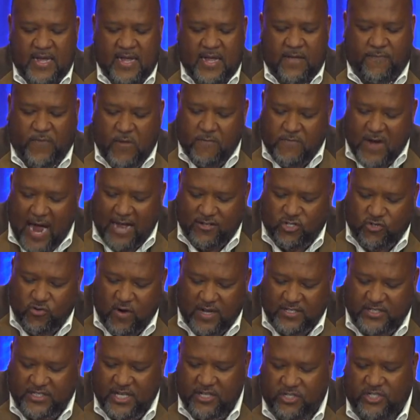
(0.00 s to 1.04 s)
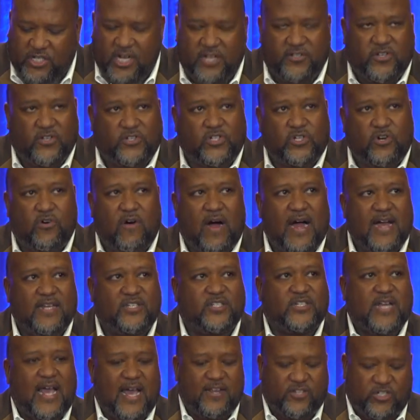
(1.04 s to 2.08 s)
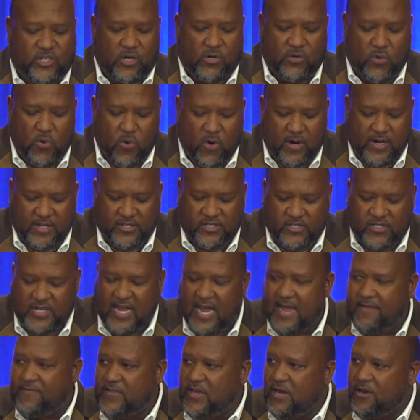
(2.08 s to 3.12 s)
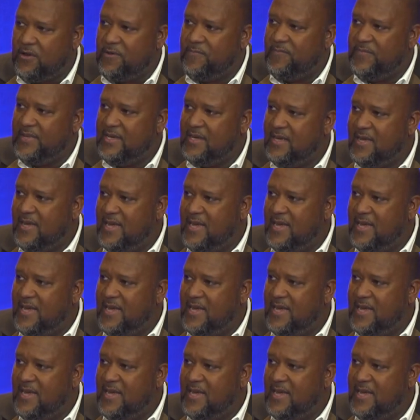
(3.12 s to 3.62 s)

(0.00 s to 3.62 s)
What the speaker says: If you've not trusted Jesus Christ as your Lord and Savior,